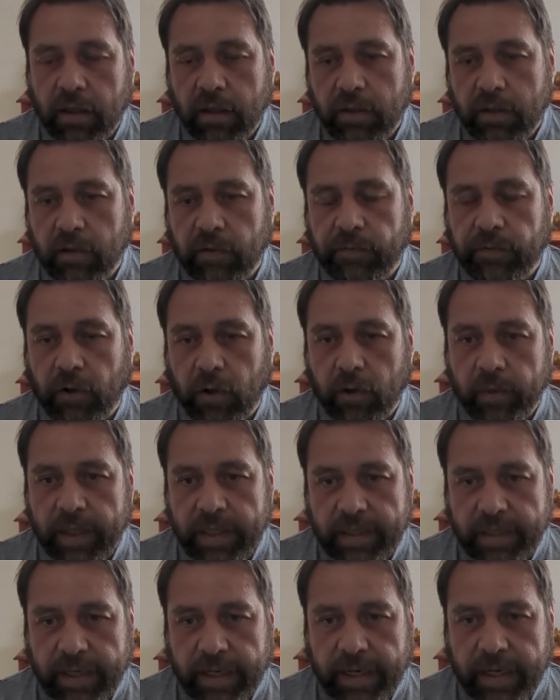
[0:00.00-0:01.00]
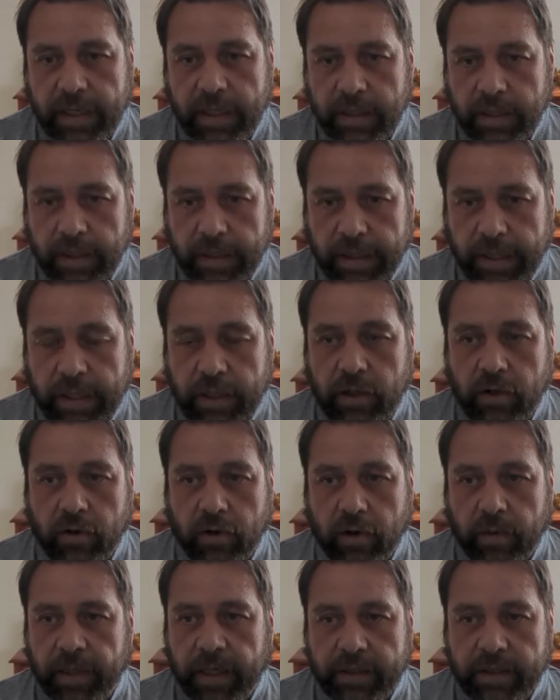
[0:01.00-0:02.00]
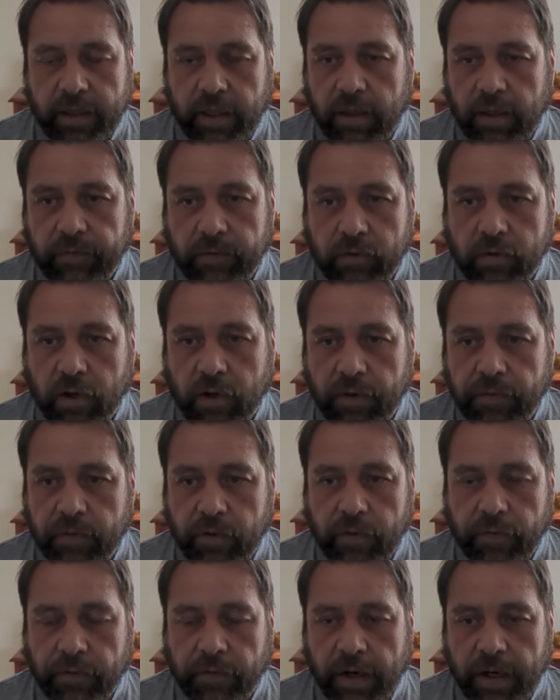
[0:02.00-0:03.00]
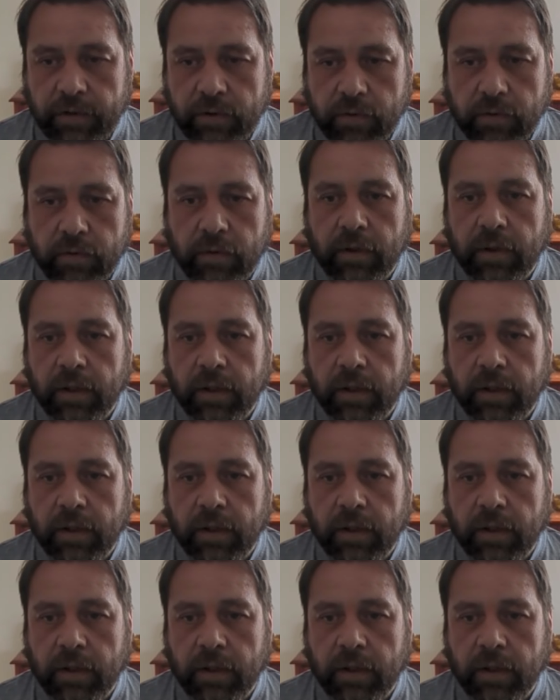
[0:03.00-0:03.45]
the following day in Europe. Let's say you have to drive through France, or